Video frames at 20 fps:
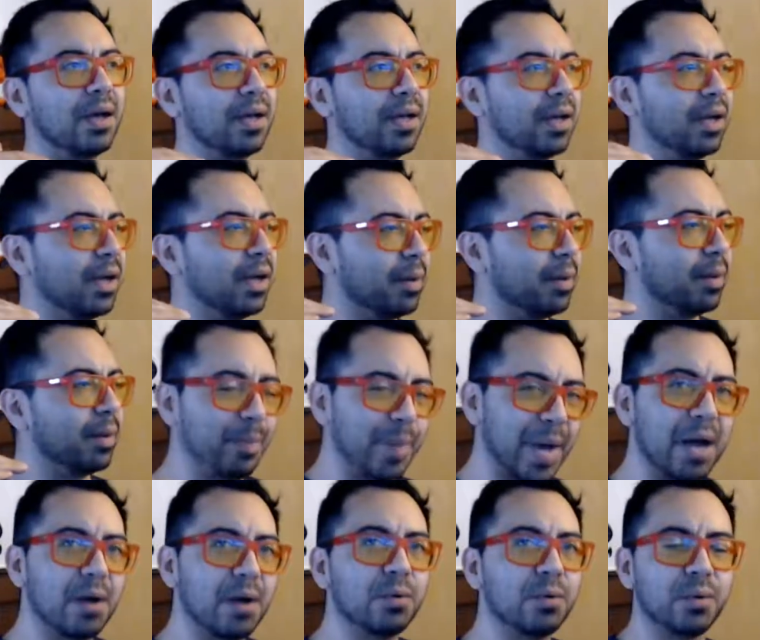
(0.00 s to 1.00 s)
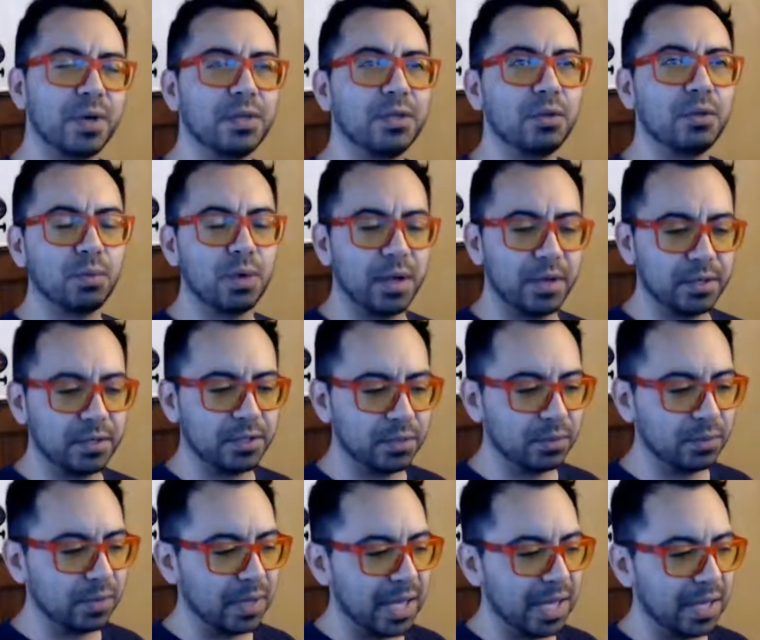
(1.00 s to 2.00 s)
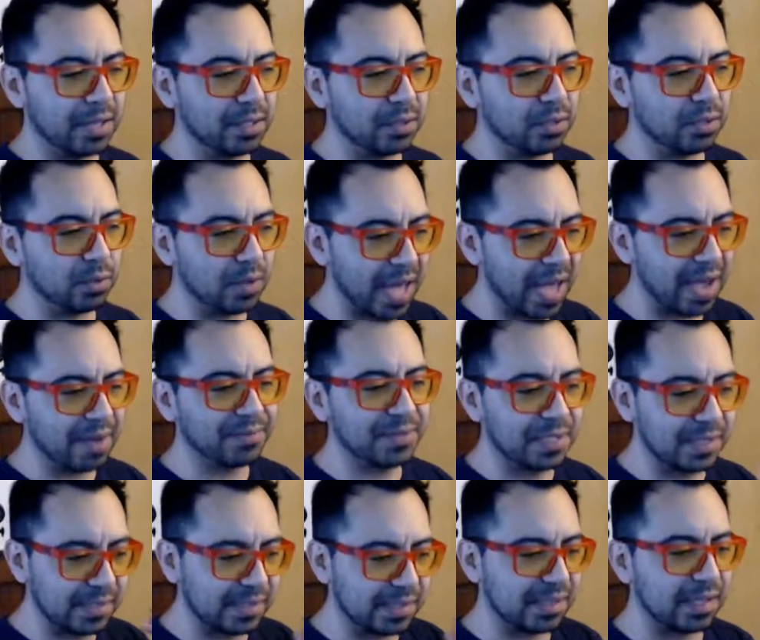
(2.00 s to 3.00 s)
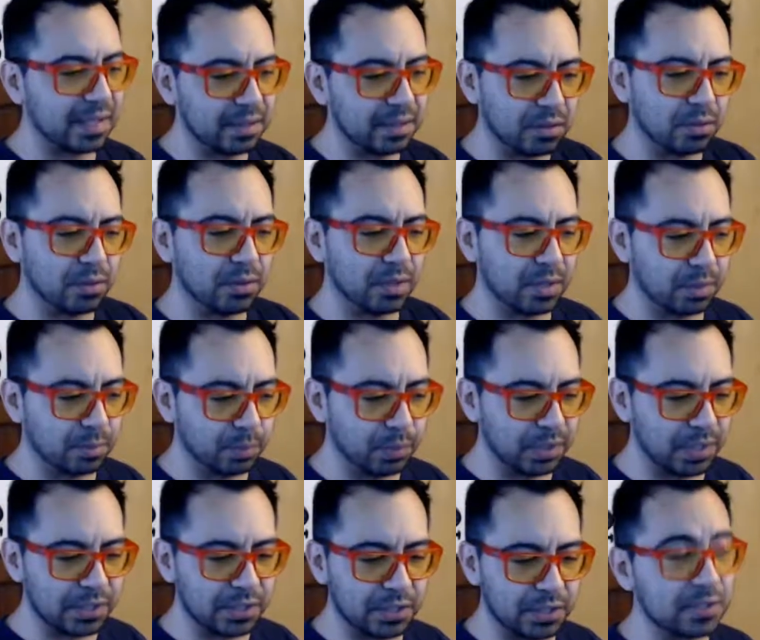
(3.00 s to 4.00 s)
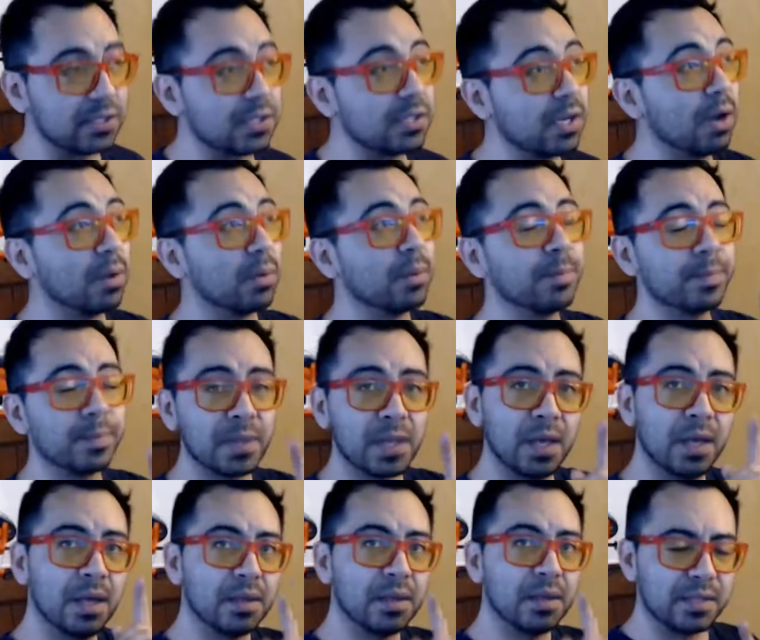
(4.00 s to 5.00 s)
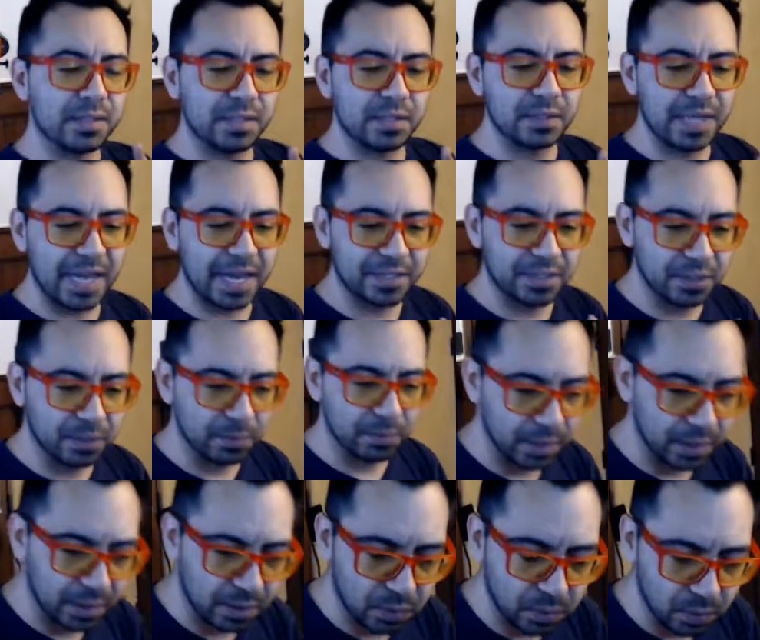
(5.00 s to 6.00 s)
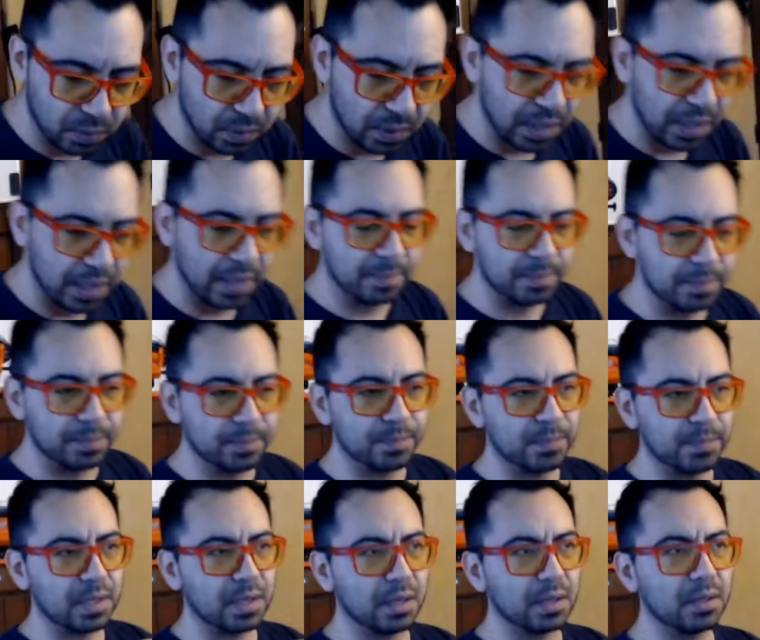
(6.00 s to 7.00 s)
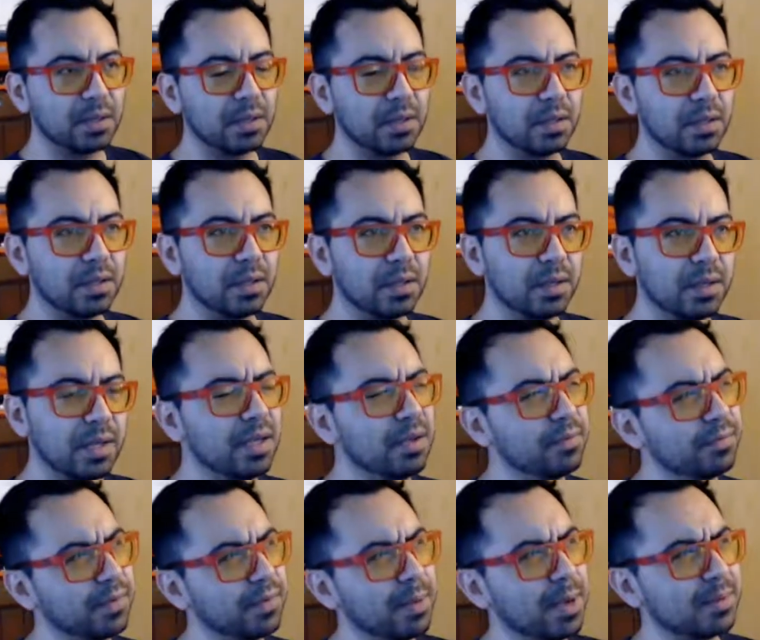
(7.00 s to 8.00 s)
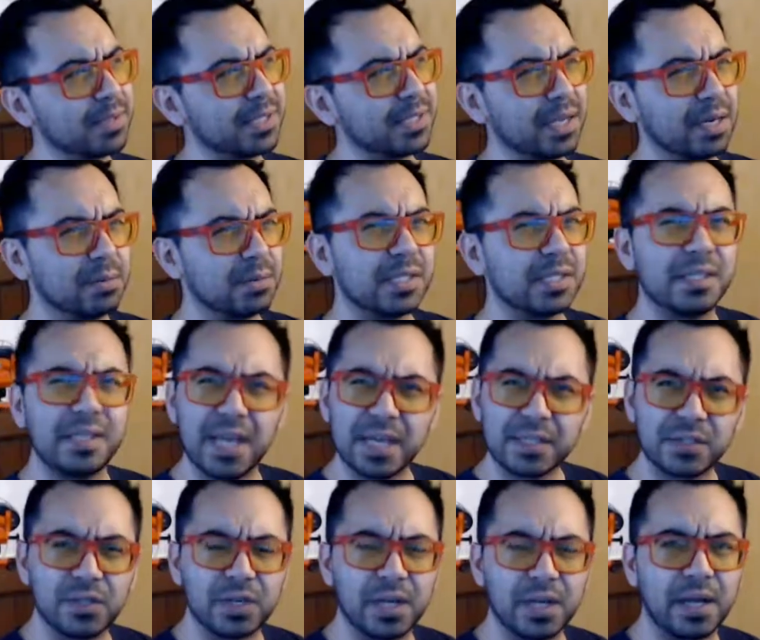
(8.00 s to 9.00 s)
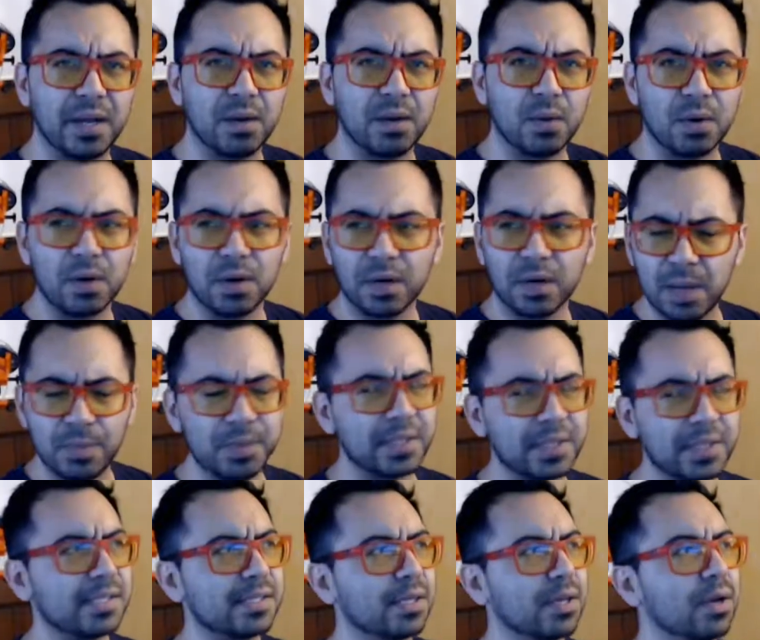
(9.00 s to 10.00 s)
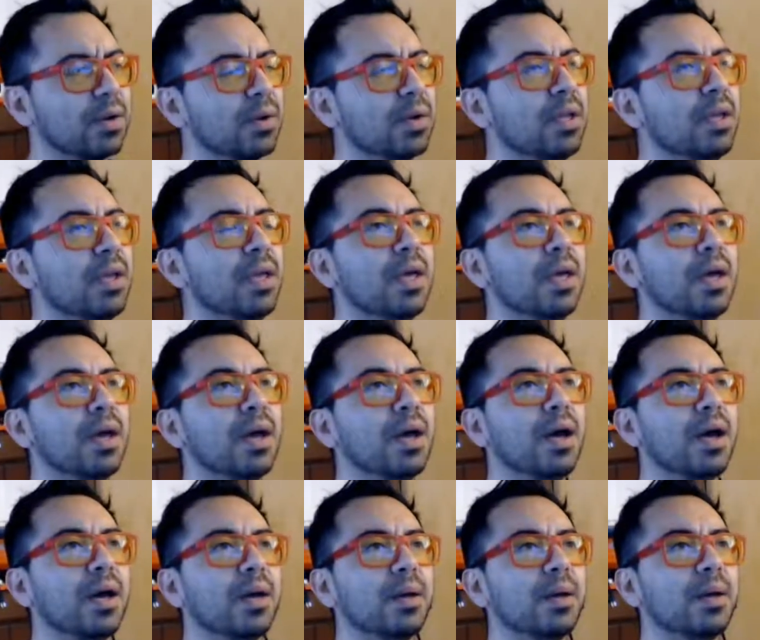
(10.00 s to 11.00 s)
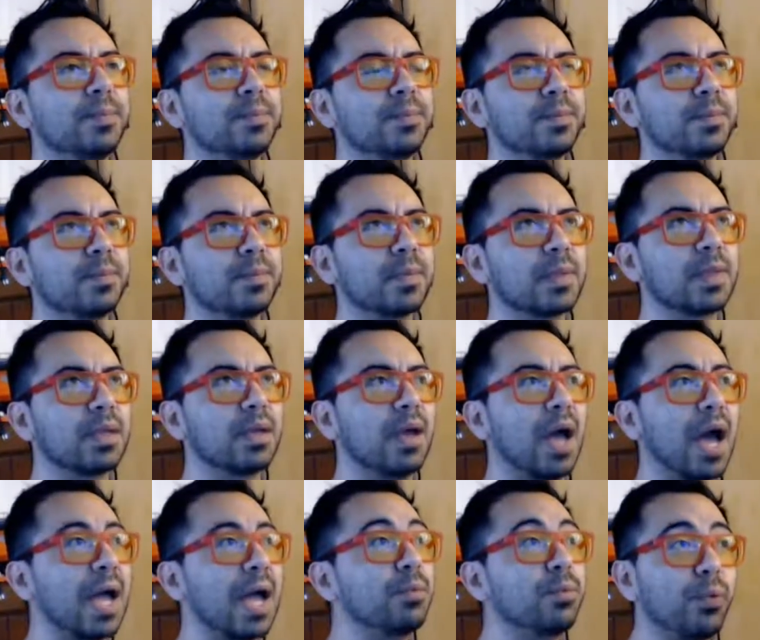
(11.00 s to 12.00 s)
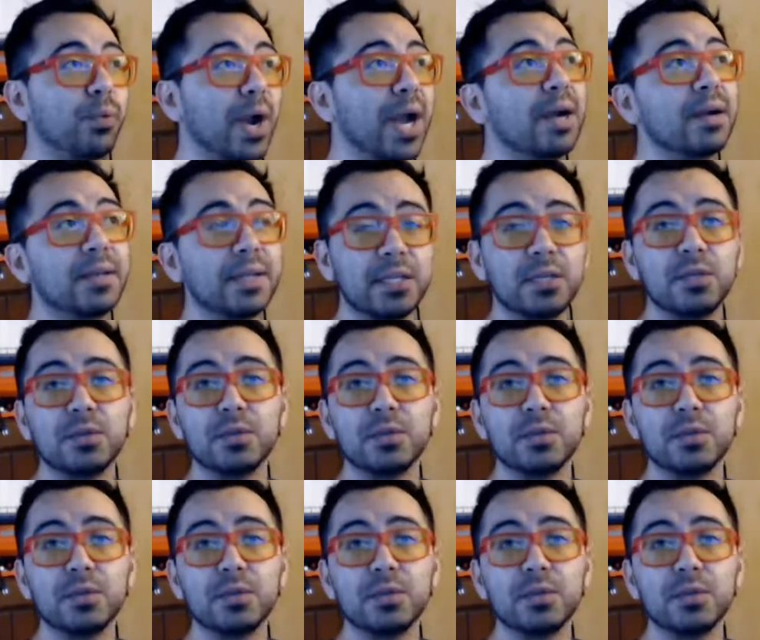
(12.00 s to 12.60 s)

about what you want to do, and you have to see it through to completion. So this is actually really cool. If I'm not mistaken, it was yesterday or a couple days ago. I rarely use